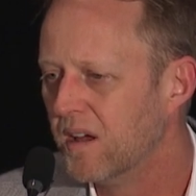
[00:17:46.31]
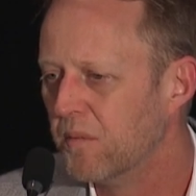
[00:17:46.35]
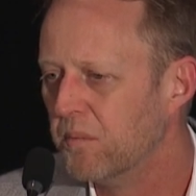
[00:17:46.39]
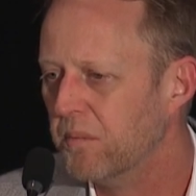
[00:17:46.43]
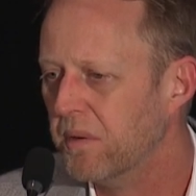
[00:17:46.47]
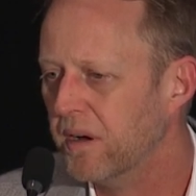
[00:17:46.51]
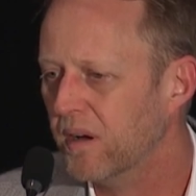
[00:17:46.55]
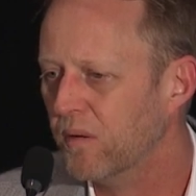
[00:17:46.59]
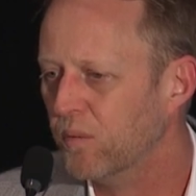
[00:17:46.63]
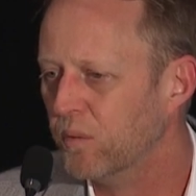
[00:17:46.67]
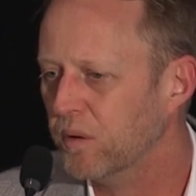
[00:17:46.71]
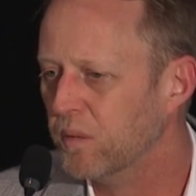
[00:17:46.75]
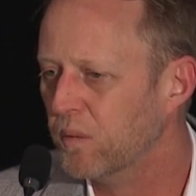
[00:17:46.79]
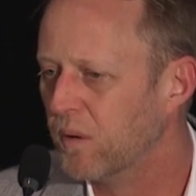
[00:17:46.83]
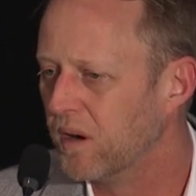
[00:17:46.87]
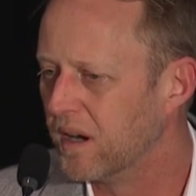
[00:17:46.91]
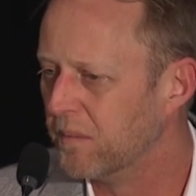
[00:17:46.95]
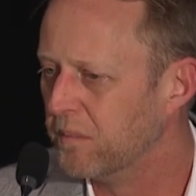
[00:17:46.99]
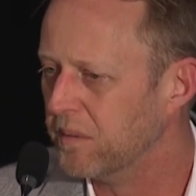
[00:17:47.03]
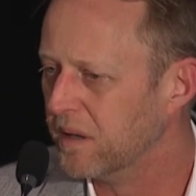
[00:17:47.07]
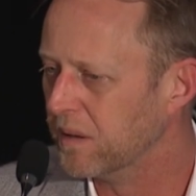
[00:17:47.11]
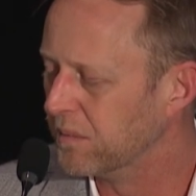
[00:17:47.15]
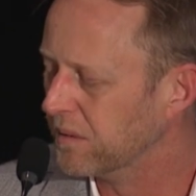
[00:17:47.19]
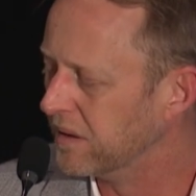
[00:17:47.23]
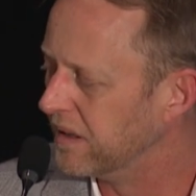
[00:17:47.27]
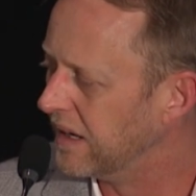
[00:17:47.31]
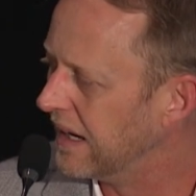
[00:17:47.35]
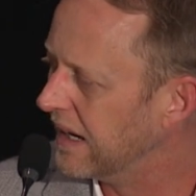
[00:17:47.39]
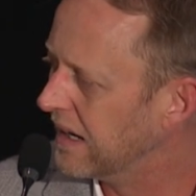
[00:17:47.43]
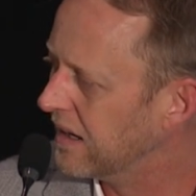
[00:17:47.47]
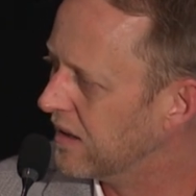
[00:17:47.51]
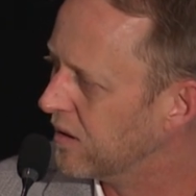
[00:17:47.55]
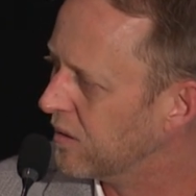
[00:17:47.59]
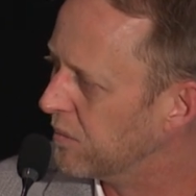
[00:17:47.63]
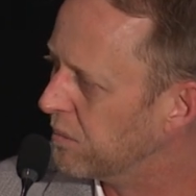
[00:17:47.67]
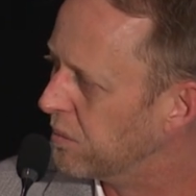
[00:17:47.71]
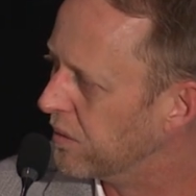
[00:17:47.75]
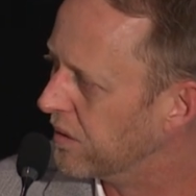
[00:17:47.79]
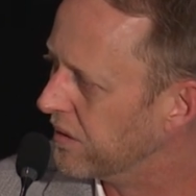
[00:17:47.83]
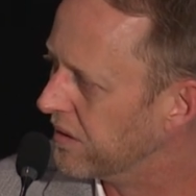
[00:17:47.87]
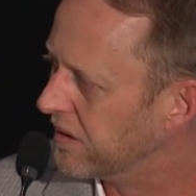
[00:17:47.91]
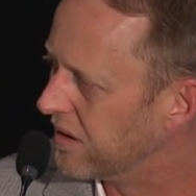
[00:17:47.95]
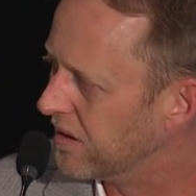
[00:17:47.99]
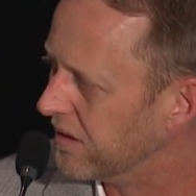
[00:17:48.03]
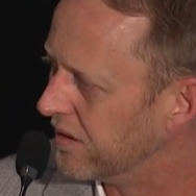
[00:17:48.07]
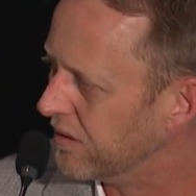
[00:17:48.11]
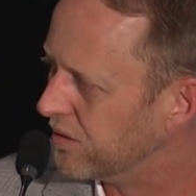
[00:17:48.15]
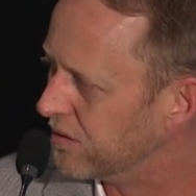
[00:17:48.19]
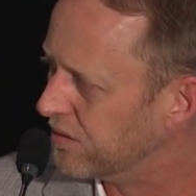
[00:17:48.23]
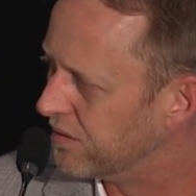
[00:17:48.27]
but we want to be able to help with
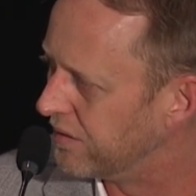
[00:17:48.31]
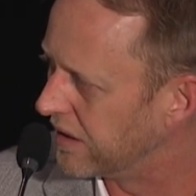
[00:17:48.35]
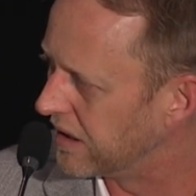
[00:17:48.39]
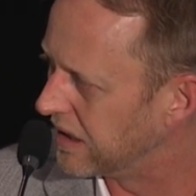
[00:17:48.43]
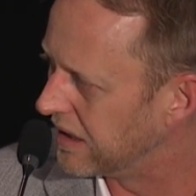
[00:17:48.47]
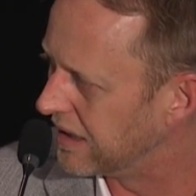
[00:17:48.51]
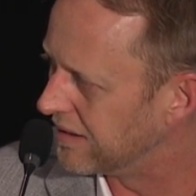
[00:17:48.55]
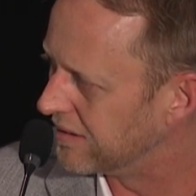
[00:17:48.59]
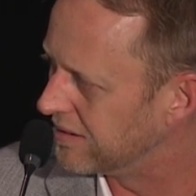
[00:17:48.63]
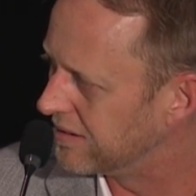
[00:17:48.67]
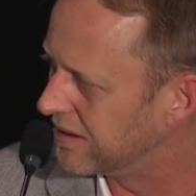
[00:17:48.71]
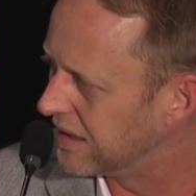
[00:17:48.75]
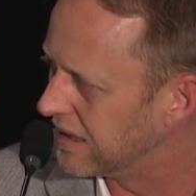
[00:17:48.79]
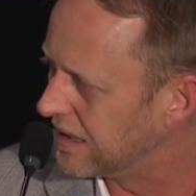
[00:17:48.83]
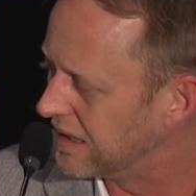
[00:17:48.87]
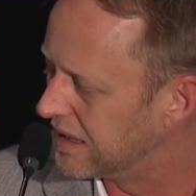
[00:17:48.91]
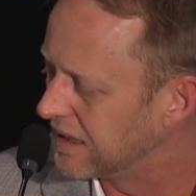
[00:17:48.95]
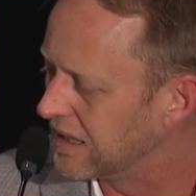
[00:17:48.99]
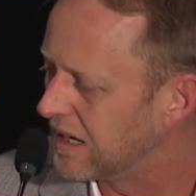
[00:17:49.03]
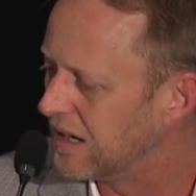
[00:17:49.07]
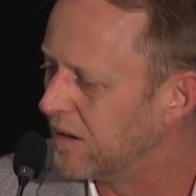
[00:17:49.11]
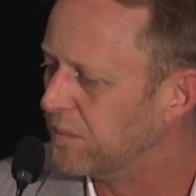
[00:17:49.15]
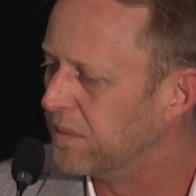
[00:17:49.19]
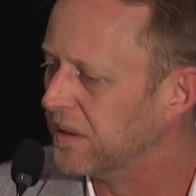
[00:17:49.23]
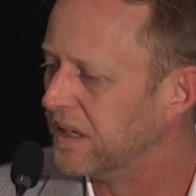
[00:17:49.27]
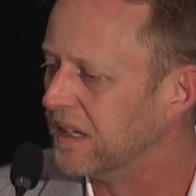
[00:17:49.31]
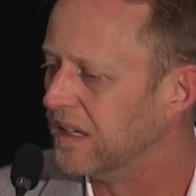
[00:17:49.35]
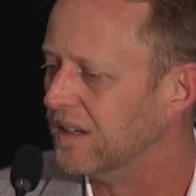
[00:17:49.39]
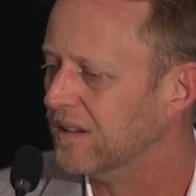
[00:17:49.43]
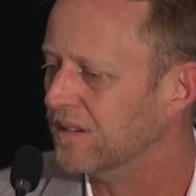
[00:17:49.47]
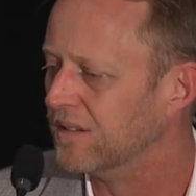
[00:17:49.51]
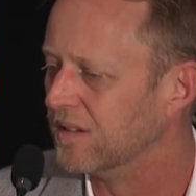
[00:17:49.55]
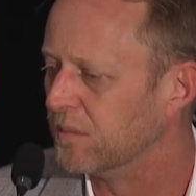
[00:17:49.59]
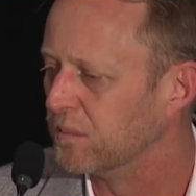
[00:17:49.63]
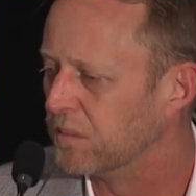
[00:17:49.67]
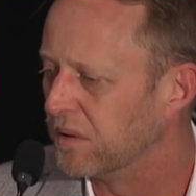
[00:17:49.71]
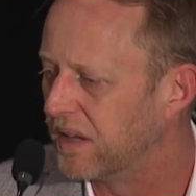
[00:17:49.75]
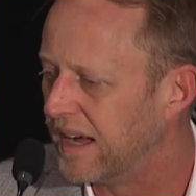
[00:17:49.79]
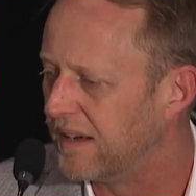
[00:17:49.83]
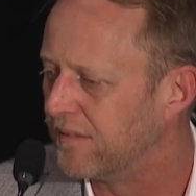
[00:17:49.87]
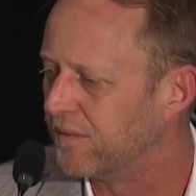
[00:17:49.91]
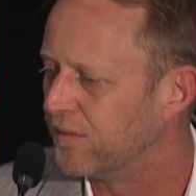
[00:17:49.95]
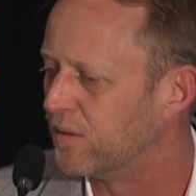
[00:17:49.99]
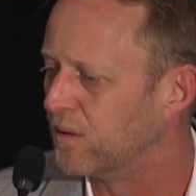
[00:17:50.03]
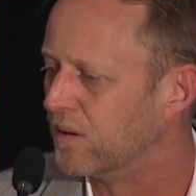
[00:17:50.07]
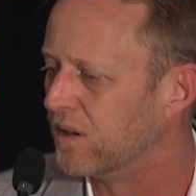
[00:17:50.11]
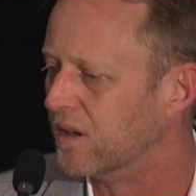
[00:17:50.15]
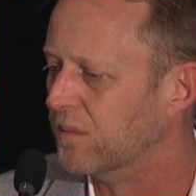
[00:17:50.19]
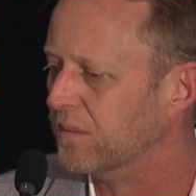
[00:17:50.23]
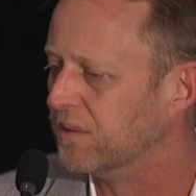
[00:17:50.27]
all those various uh, companies and
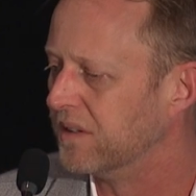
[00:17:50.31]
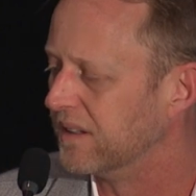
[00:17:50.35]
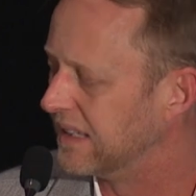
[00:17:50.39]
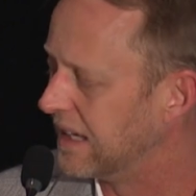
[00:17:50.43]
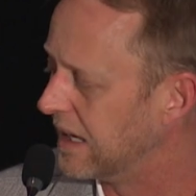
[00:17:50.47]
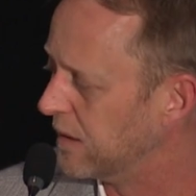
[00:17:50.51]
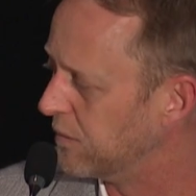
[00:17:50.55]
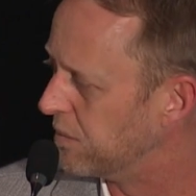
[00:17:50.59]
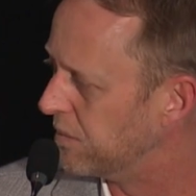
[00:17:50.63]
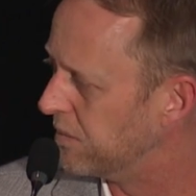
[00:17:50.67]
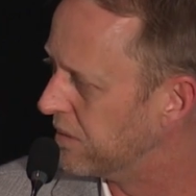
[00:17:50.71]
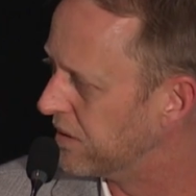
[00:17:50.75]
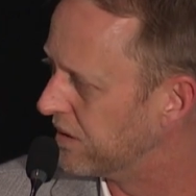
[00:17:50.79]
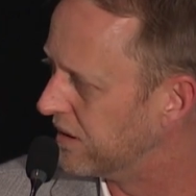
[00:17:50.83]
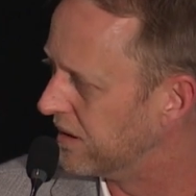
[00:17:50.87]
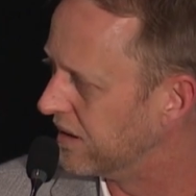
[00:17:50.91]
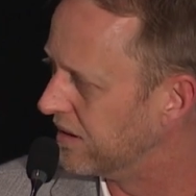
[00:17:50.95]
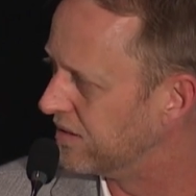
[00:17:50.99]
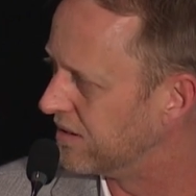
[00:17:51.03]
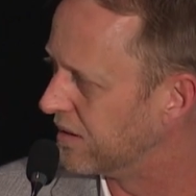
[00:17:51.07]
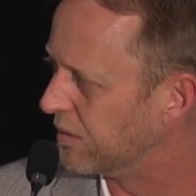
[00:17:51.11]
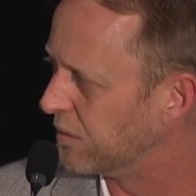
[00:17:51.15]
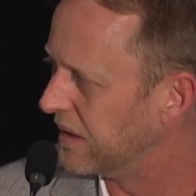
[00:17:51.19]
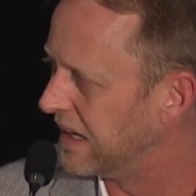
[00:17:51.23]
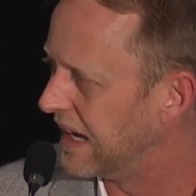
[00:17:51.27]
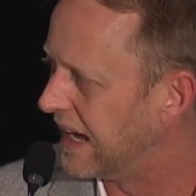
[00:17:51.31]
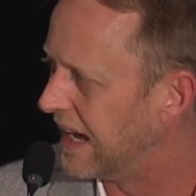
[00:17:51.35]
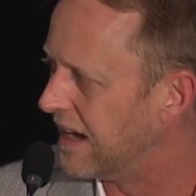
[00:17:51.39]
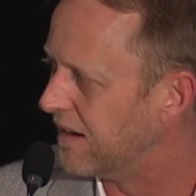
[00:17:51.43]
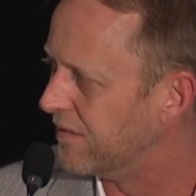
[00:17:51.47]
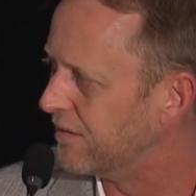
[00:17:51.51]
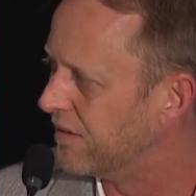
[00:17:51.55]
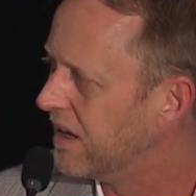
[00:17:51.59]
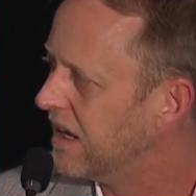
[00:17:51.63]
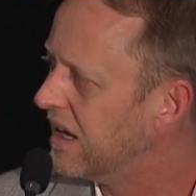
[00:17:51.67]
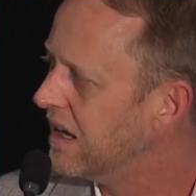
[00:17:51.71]
platforms and capabilities that we have